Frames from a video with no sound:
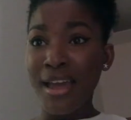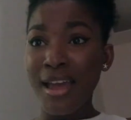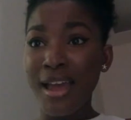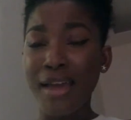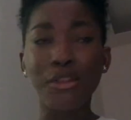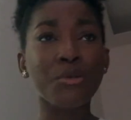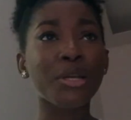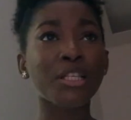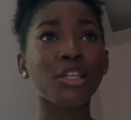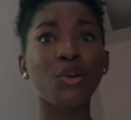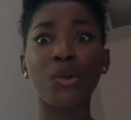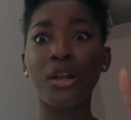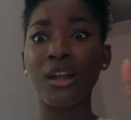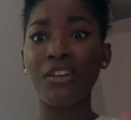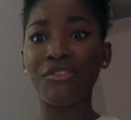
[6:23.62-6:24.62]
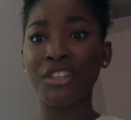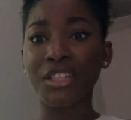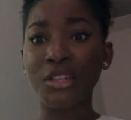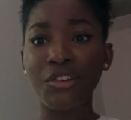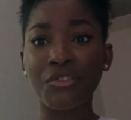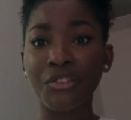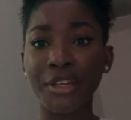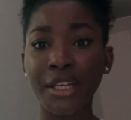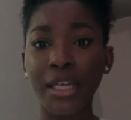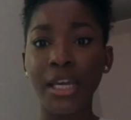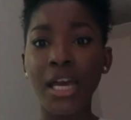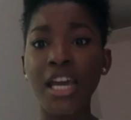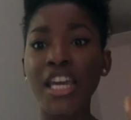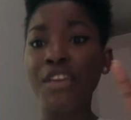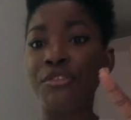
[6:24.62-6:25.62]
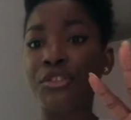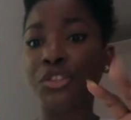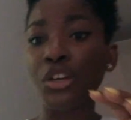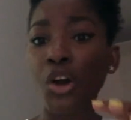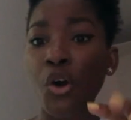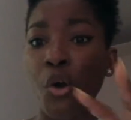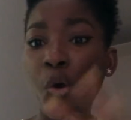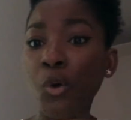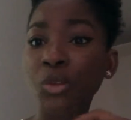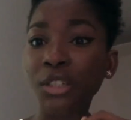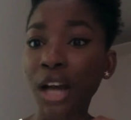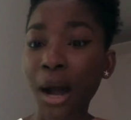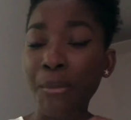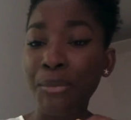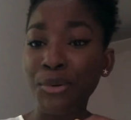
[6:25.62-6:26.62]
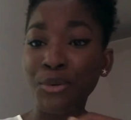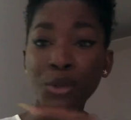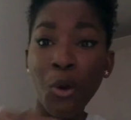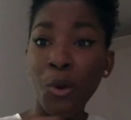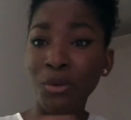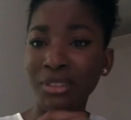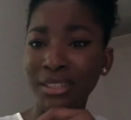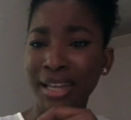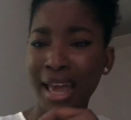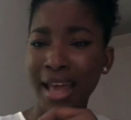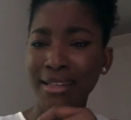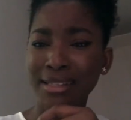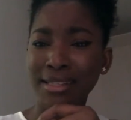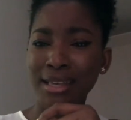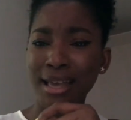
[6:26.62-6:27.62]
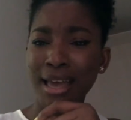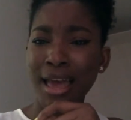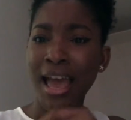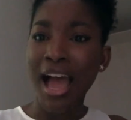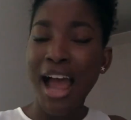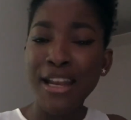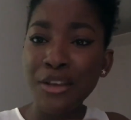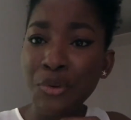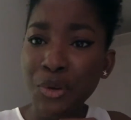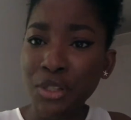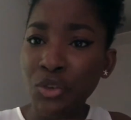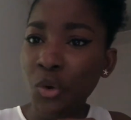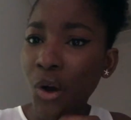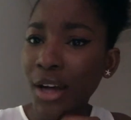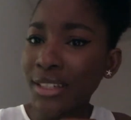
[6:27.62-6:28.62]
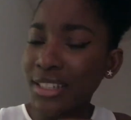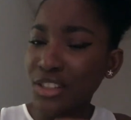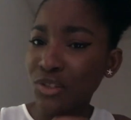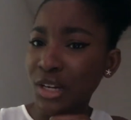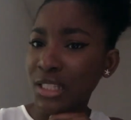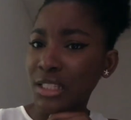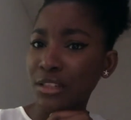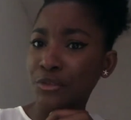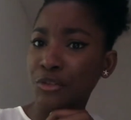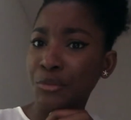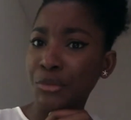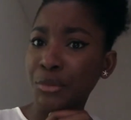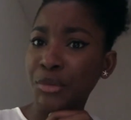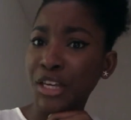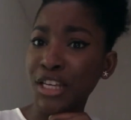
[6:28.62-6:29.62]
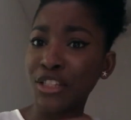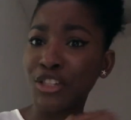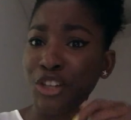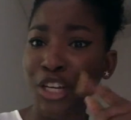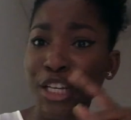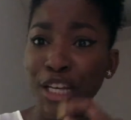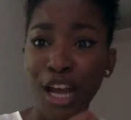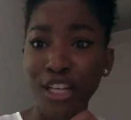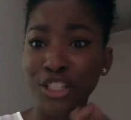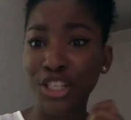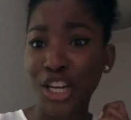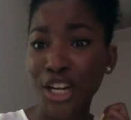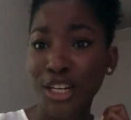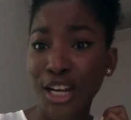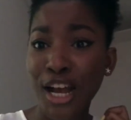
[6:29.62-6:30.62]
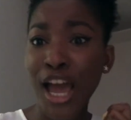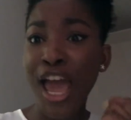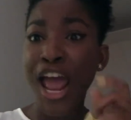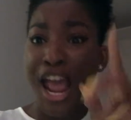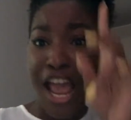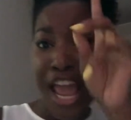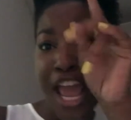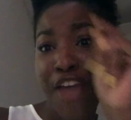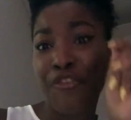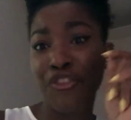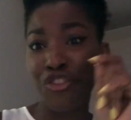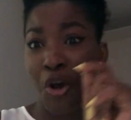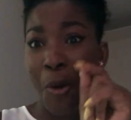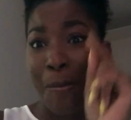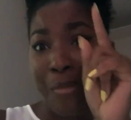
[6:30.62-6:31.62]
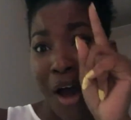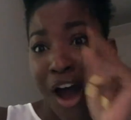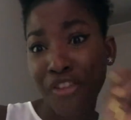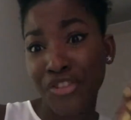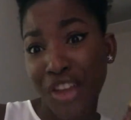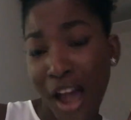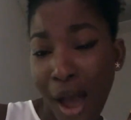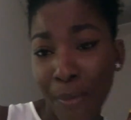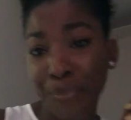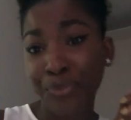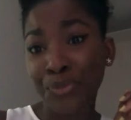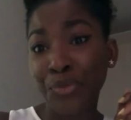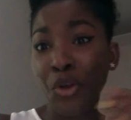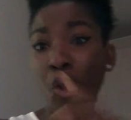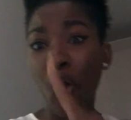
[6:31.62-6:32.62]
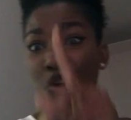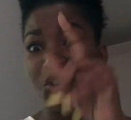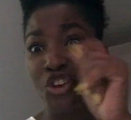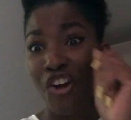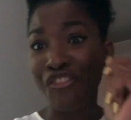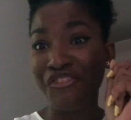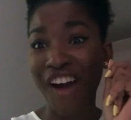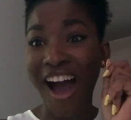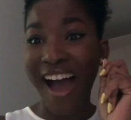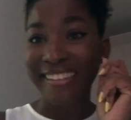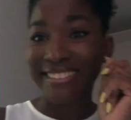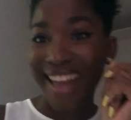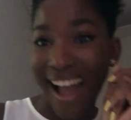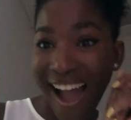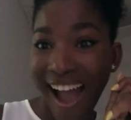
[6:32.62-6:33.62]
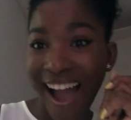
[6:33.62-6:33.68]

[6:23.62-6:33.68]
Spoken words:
and they were so lovey-dovey, even old couples holding hands. And it was quite interesting for me because, in Nigeria, if your mother or your father